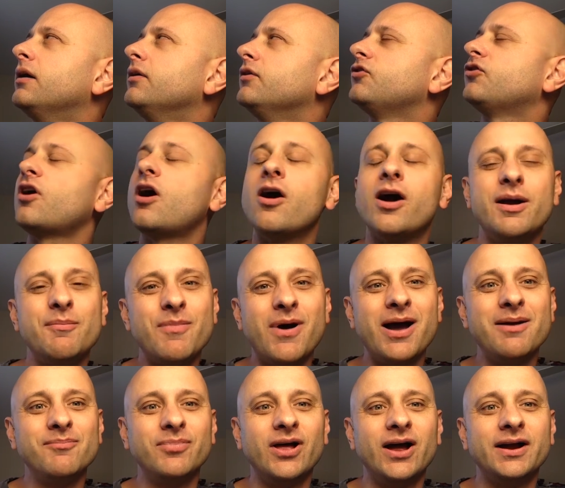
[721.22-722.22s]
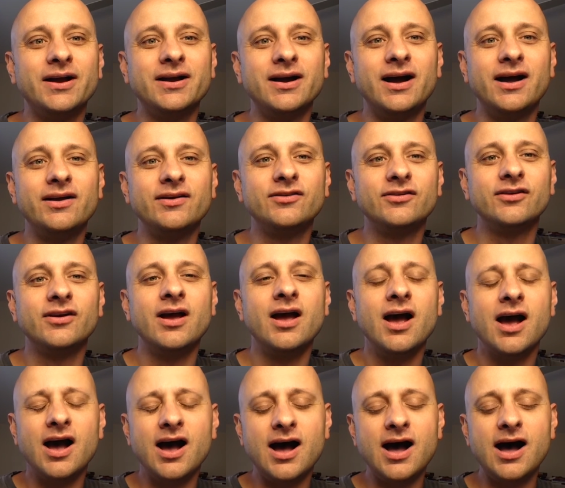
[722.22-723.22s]
Sorry, mind blank, guys.
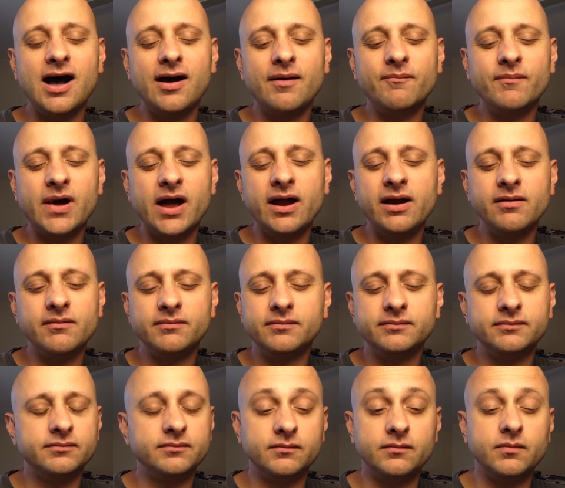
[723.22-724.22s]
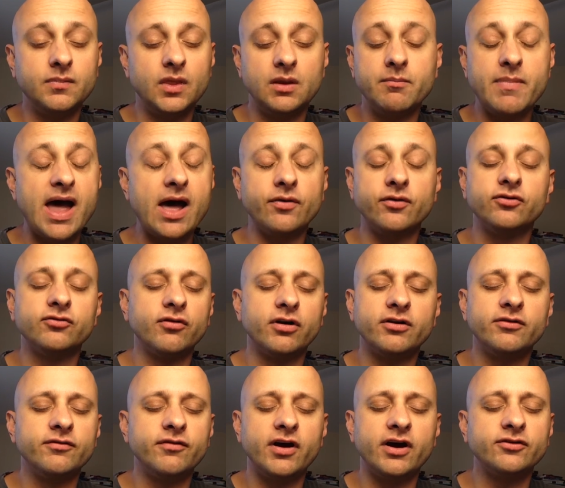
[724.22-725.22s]
My mouth is
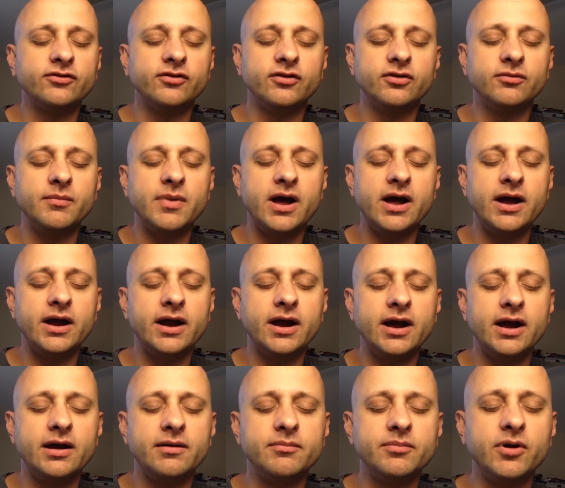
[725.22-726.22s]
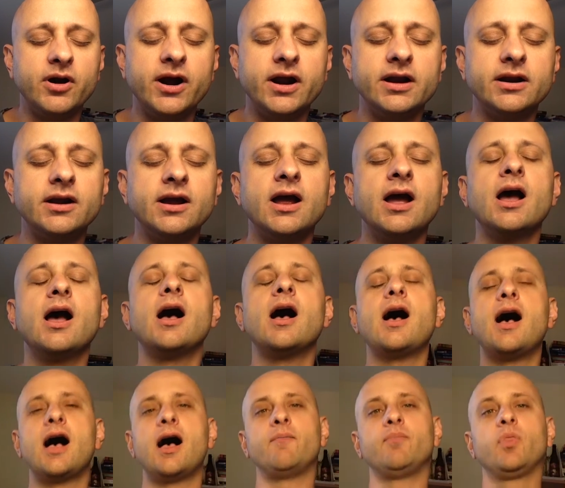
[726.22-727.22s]
running faster than my brain.
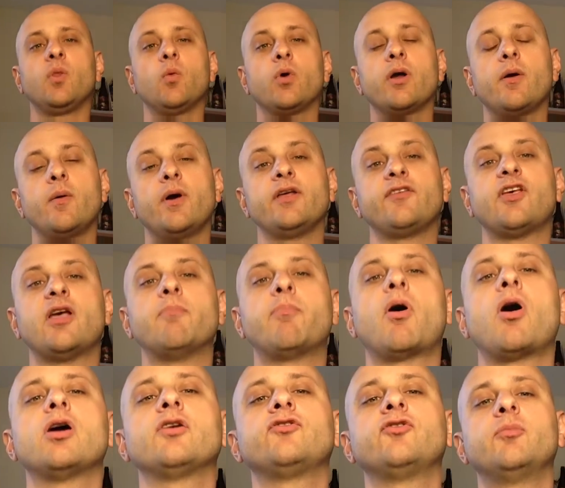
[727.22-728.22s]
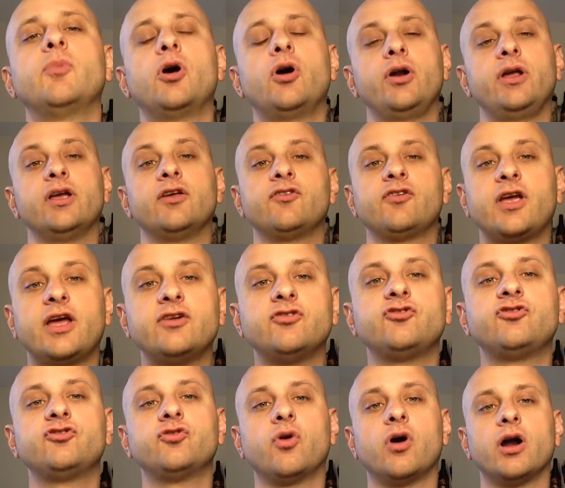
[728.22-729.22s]
What do I want to say? Parsimonious and
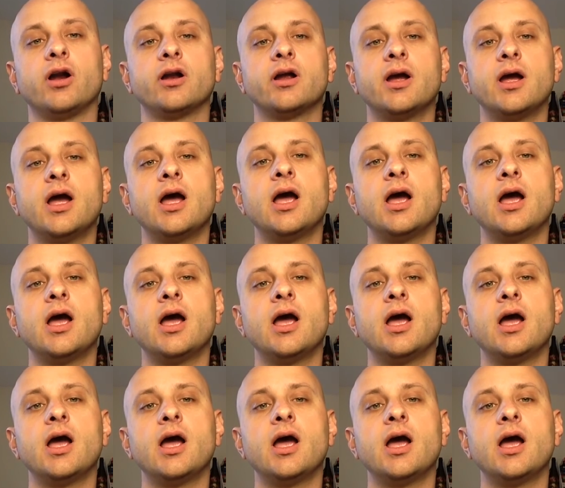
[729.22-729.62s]
short.